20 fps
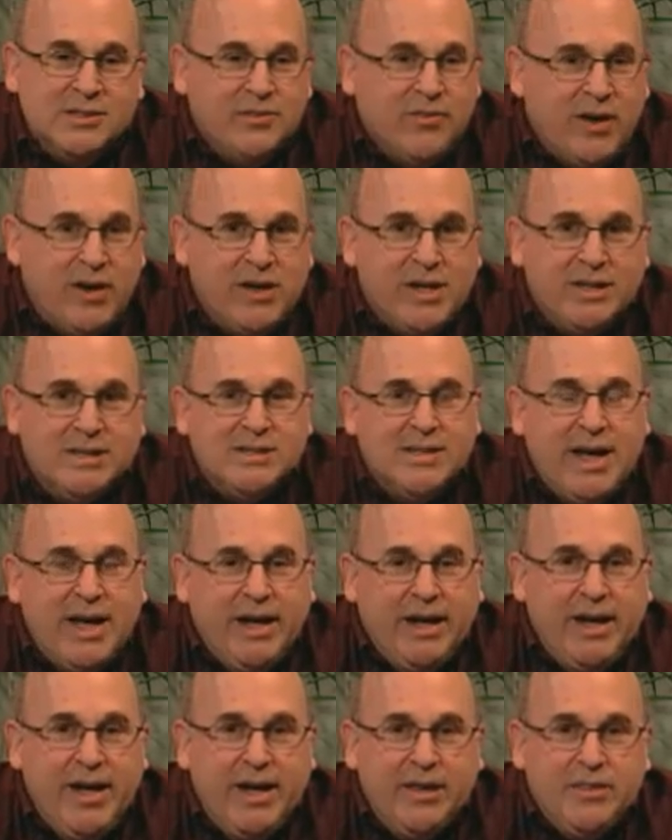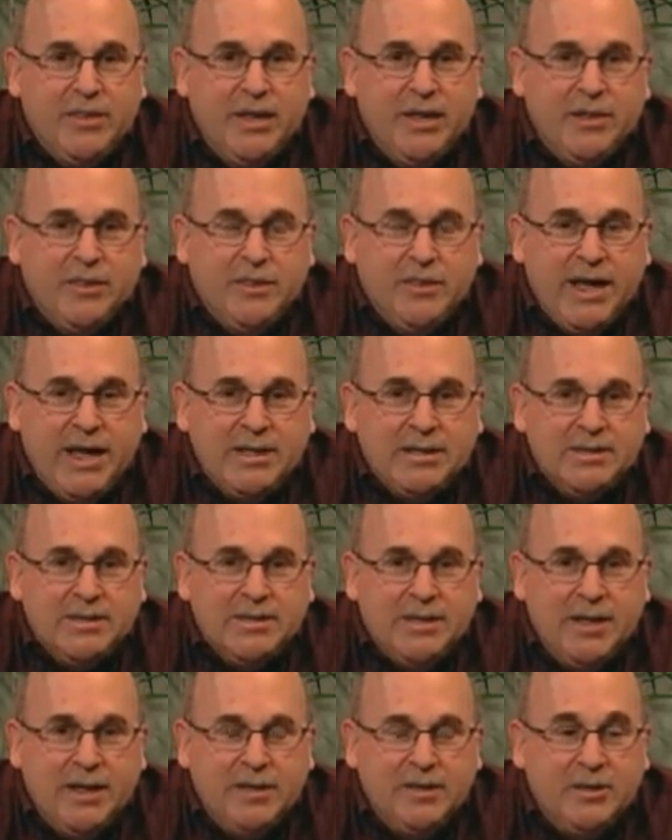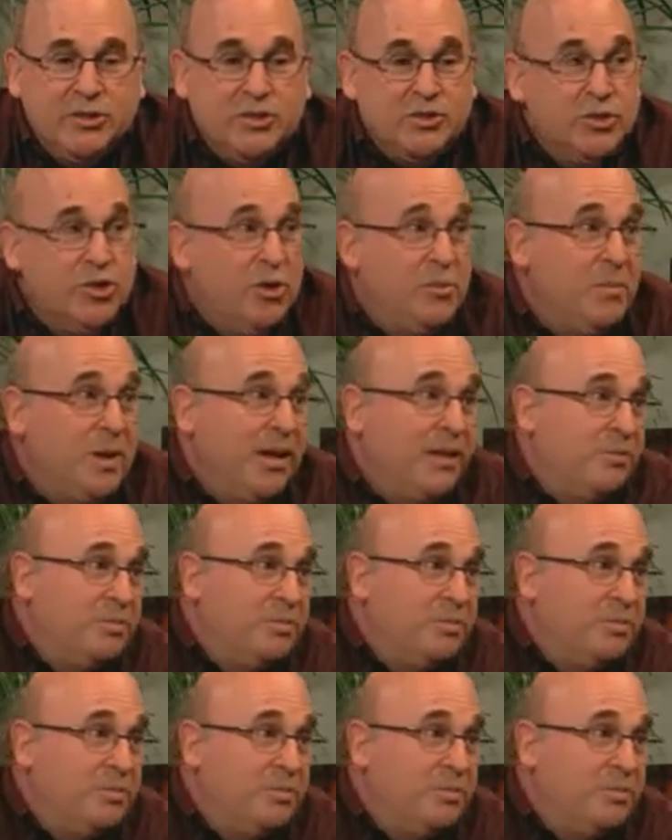very exciting. Yeah. I think that uh, there's no better